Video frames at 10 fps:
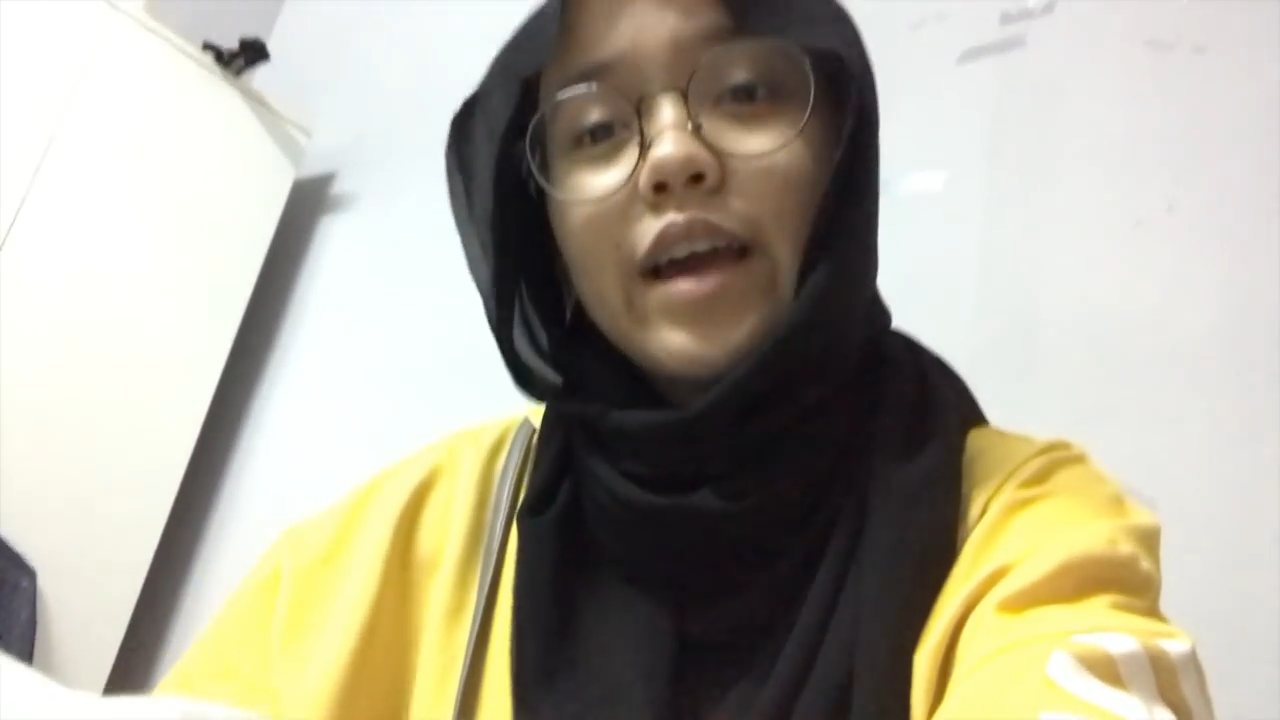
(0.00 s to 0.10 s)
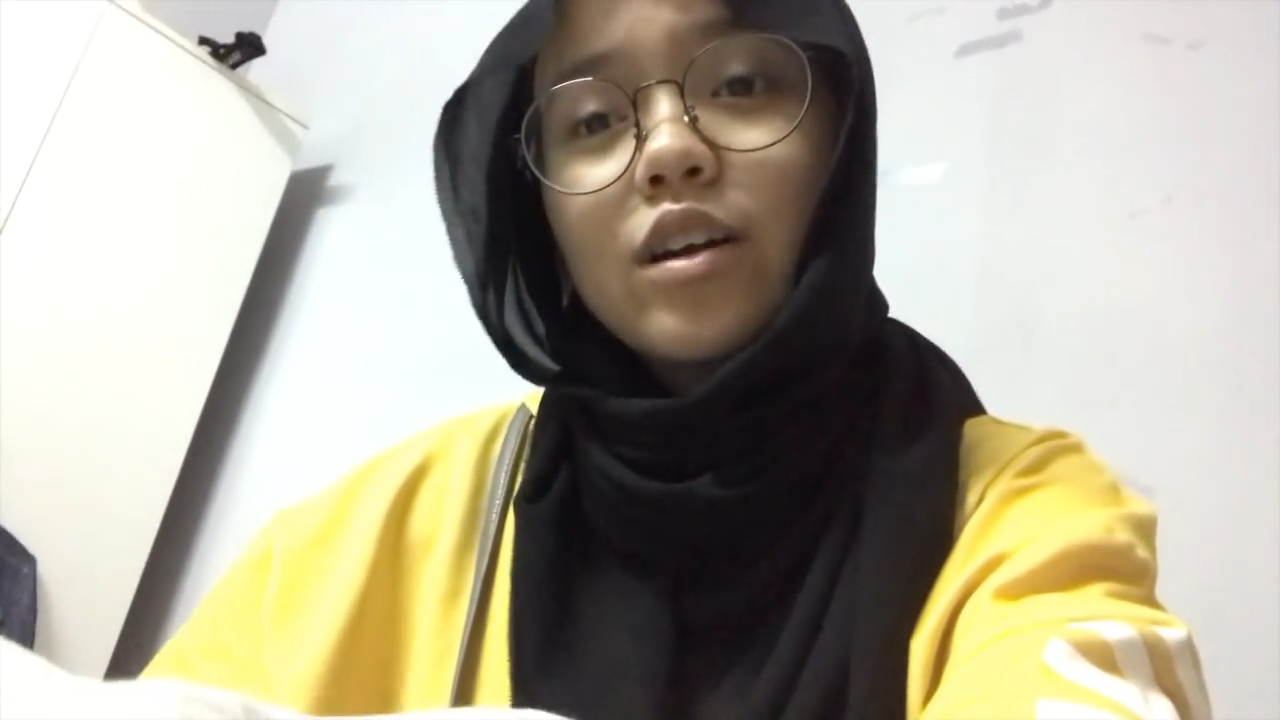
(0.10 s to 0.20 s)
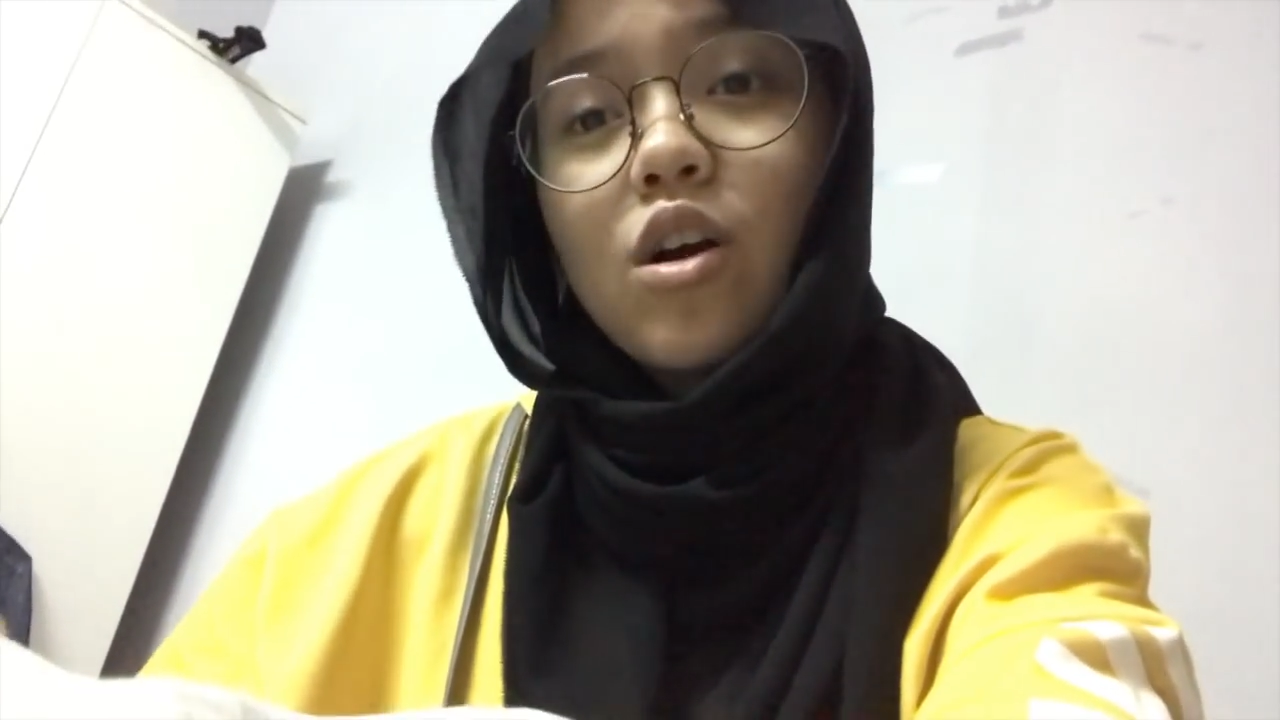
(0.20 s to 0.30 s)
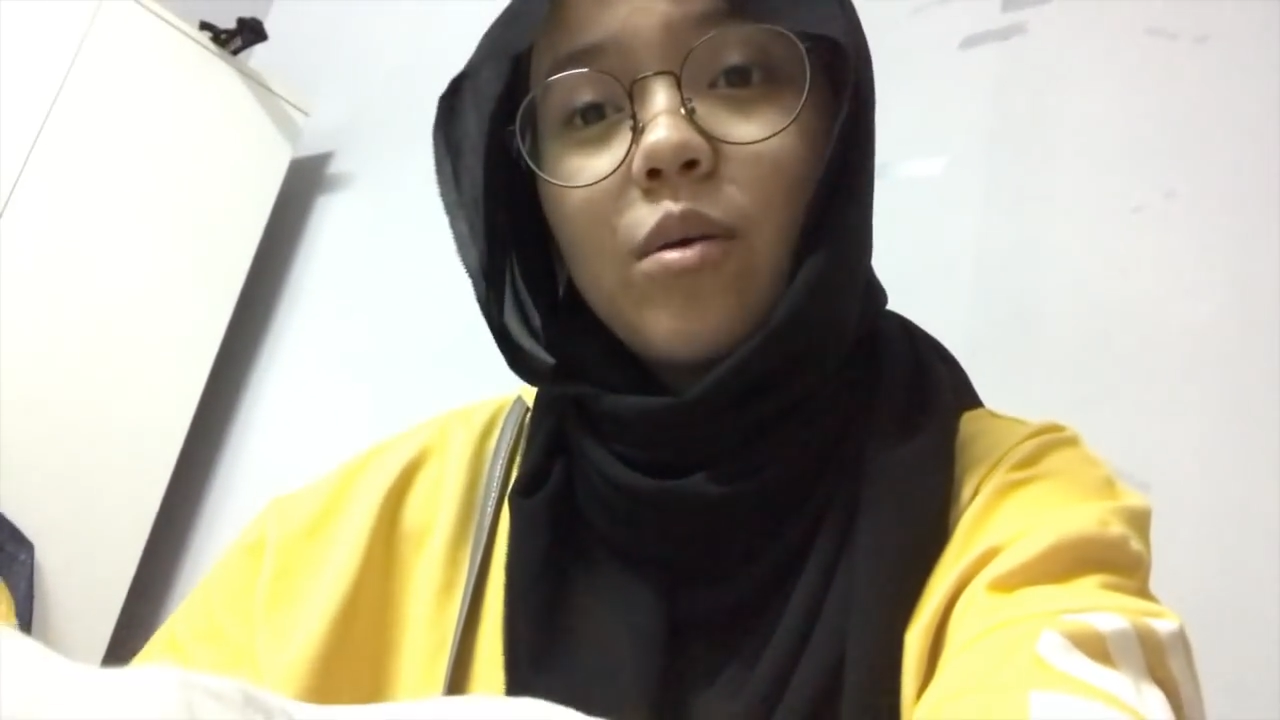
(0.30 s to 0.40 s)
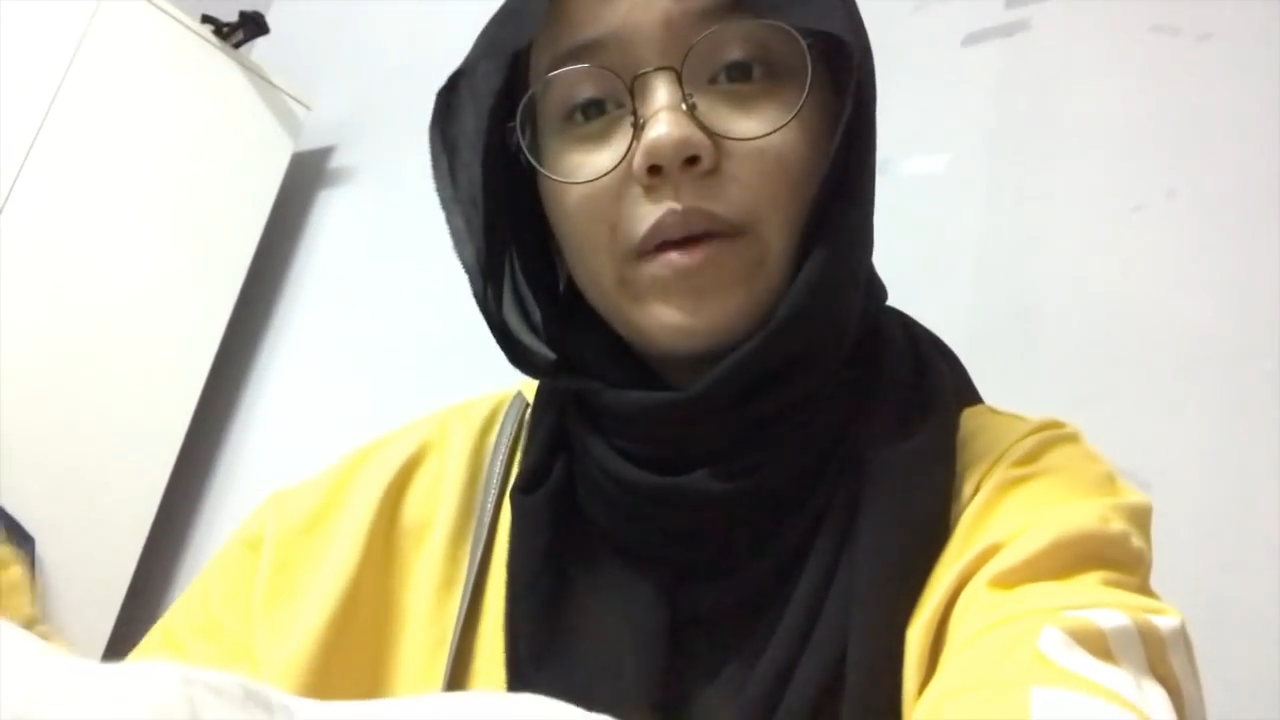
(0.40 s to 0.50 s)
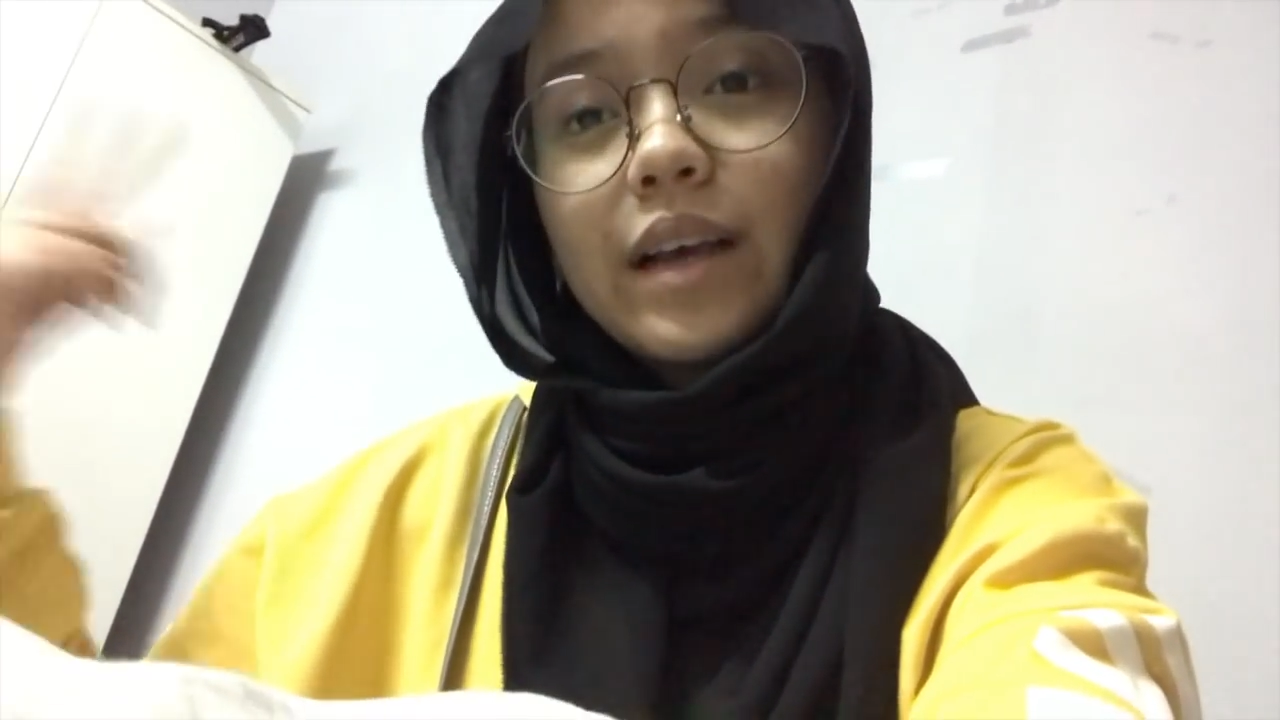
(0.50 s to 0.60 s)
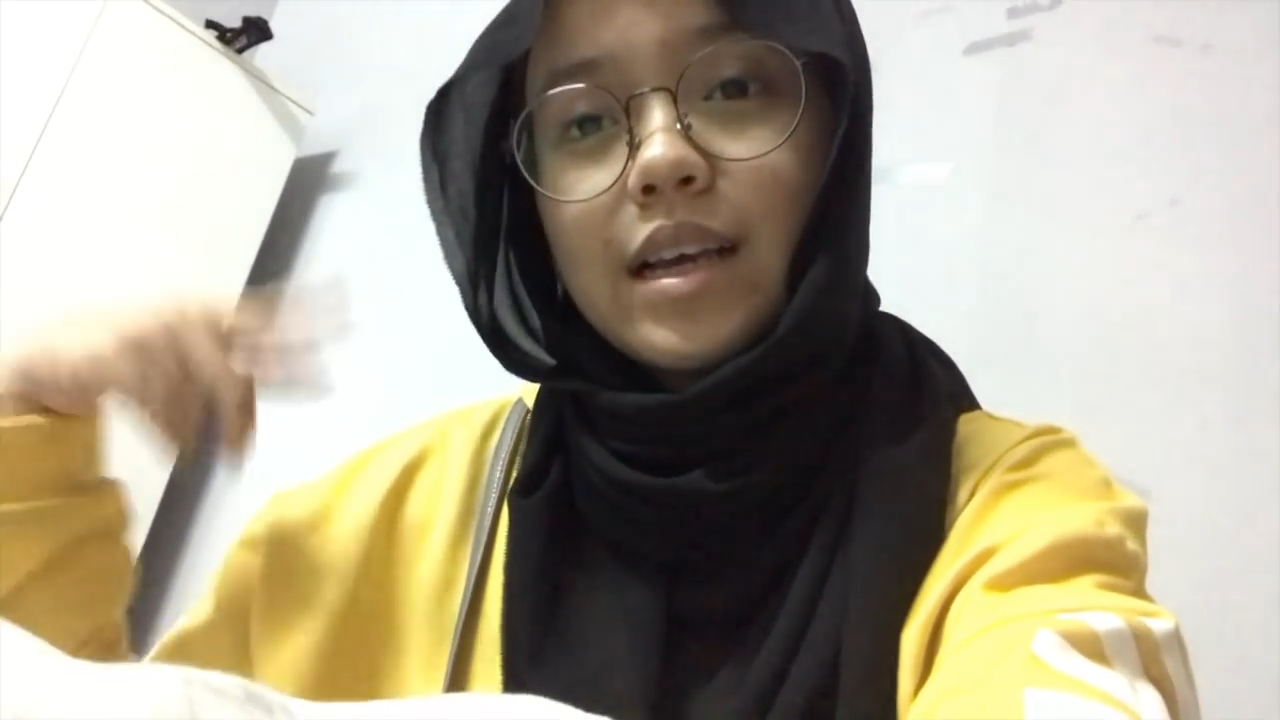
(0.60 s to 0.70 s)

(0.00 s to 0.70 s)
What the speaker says: I called my